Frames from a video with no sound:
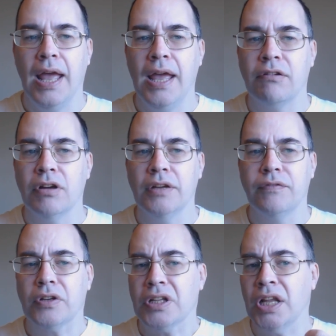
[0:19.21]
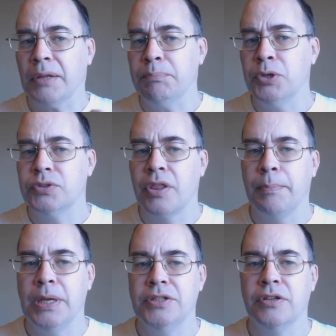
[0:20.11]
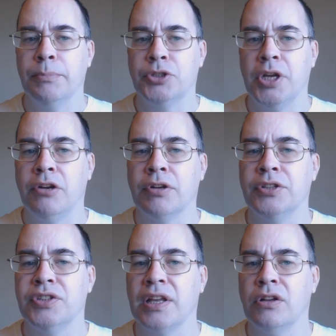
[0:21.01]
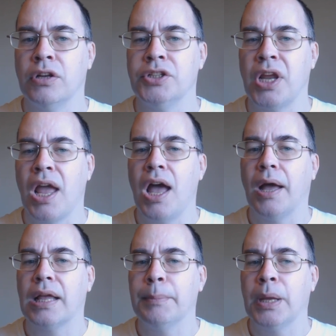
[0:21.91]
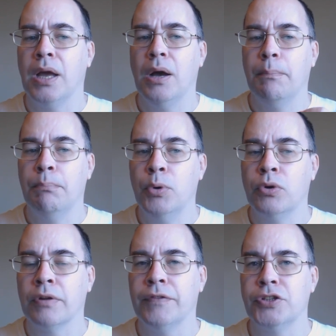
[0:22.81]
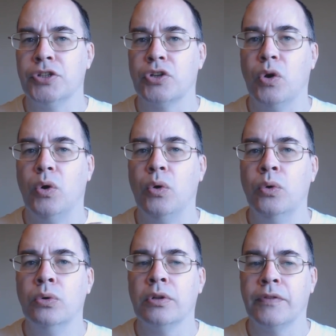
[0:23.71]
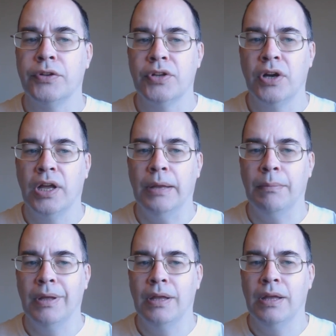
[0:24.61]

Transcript: Aircraft, like most other pieces of machinery and technology, becoming more efficient all of the time.